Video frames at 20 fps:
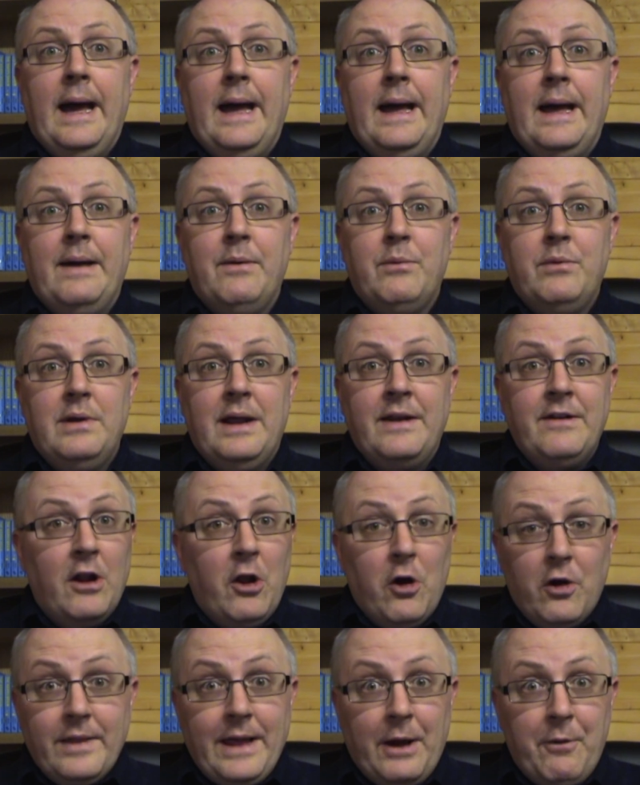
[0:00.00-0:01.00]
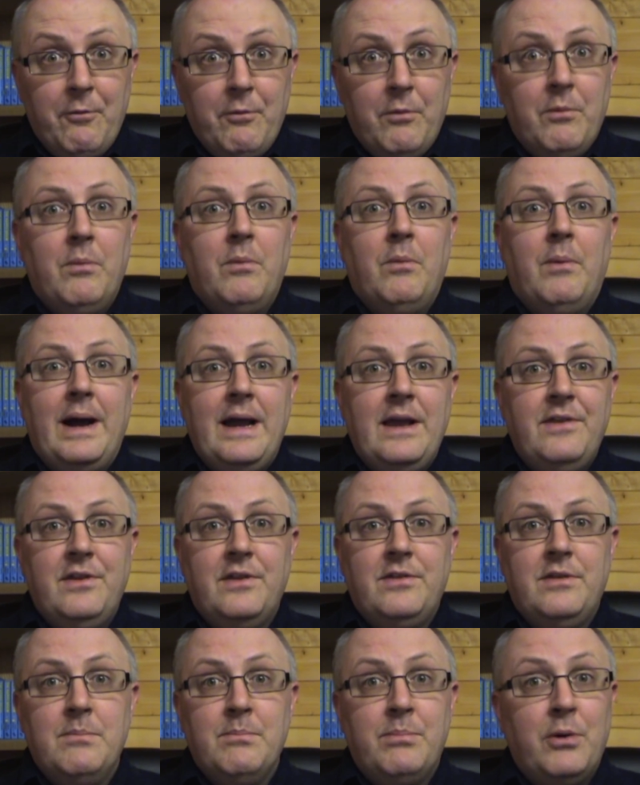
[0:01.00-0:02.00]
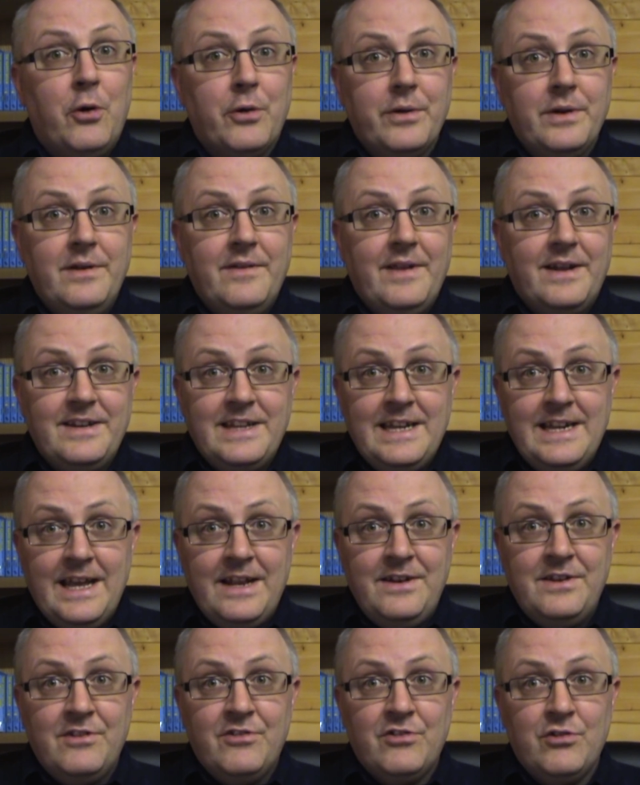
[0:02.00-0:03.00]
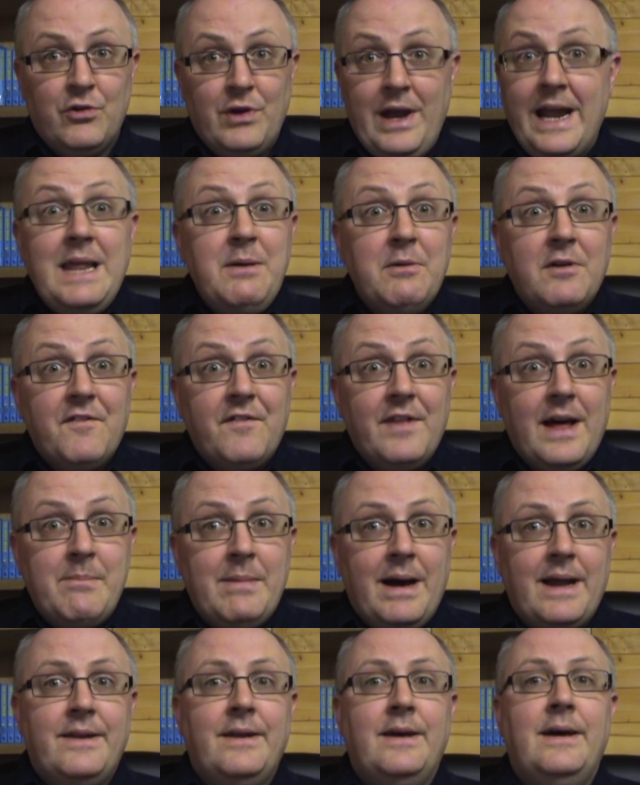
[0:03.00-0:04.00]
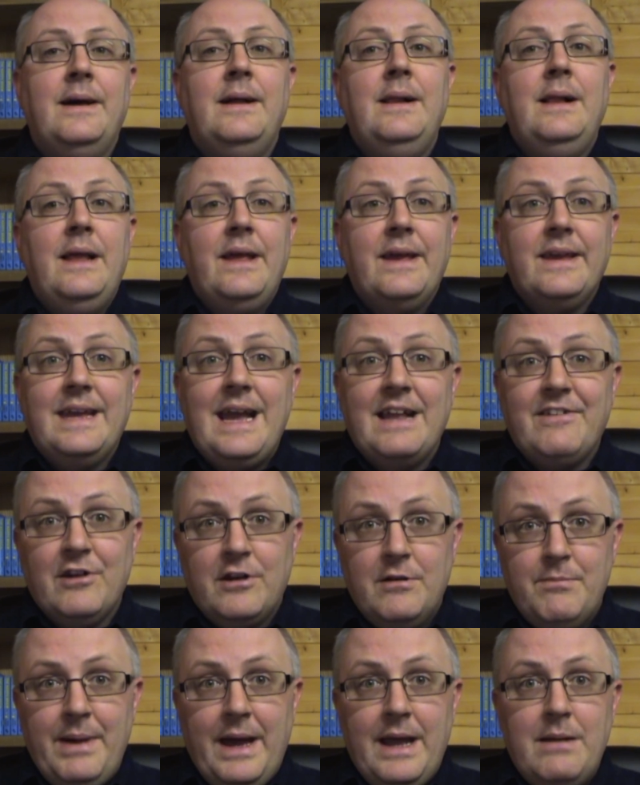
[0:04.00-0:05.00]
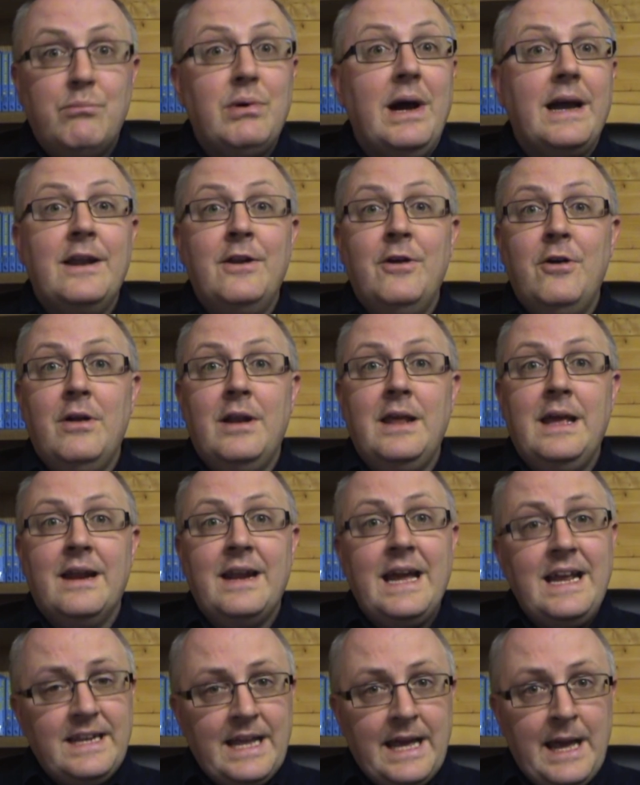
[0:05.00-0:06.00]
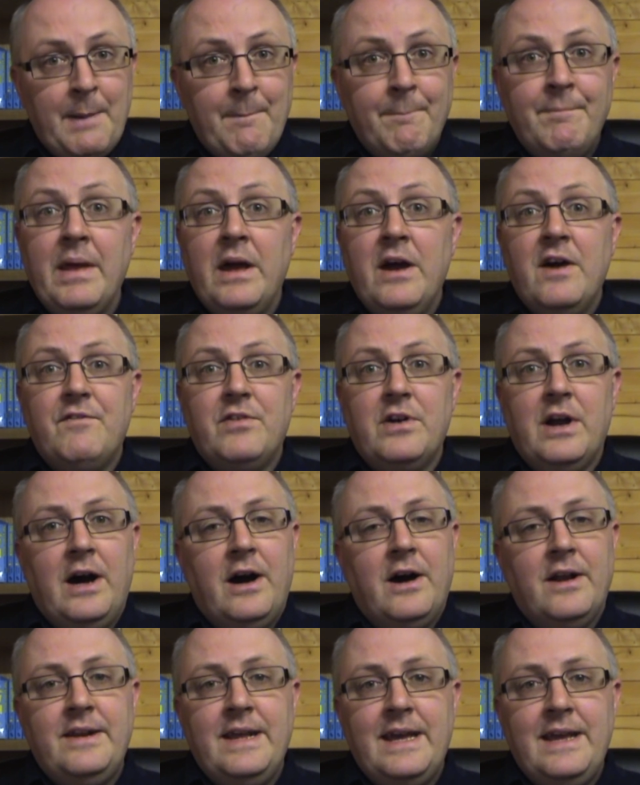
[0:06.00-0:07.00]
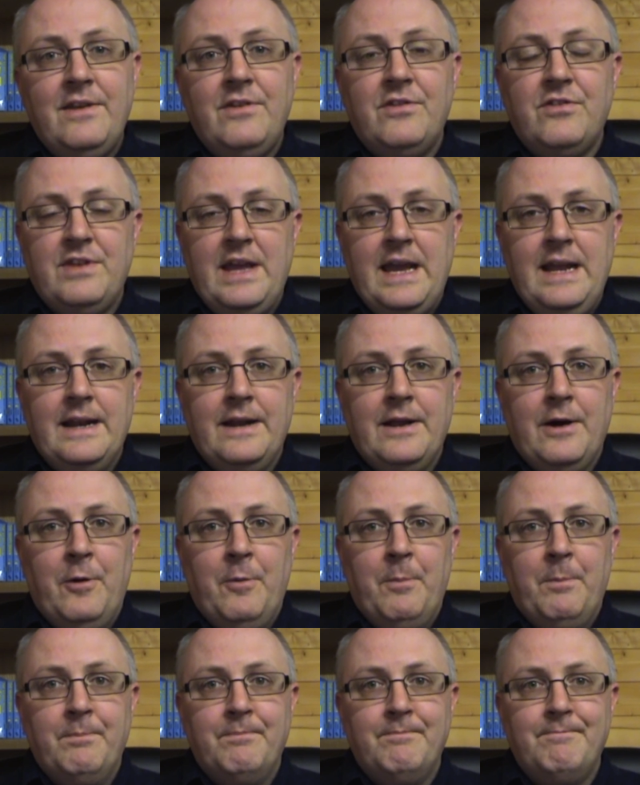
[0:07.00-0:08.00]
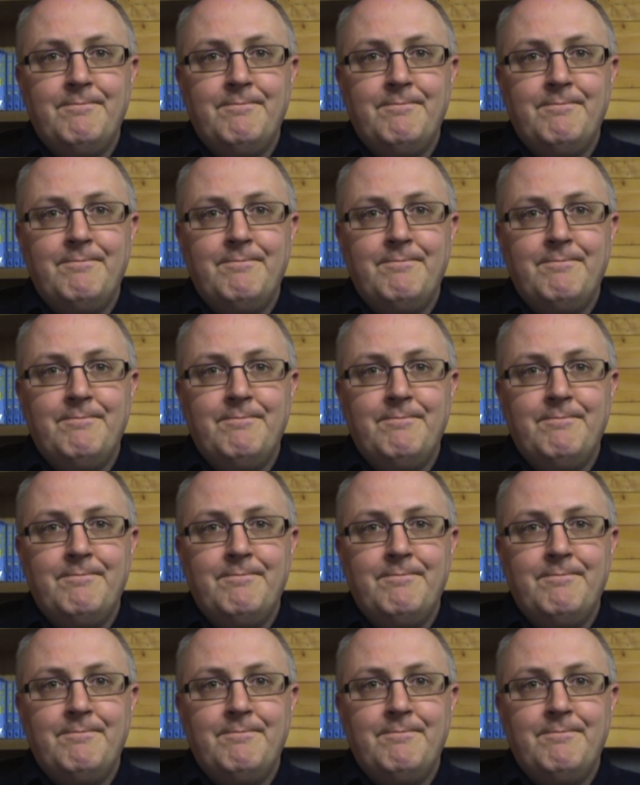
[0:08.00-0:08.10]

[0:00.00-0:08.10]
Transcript: Uh, we're under lockdown. Why is it important that teenagers, or anyone for that matter, gets out of bed bright and early at 8 am for a hard day's staying at home?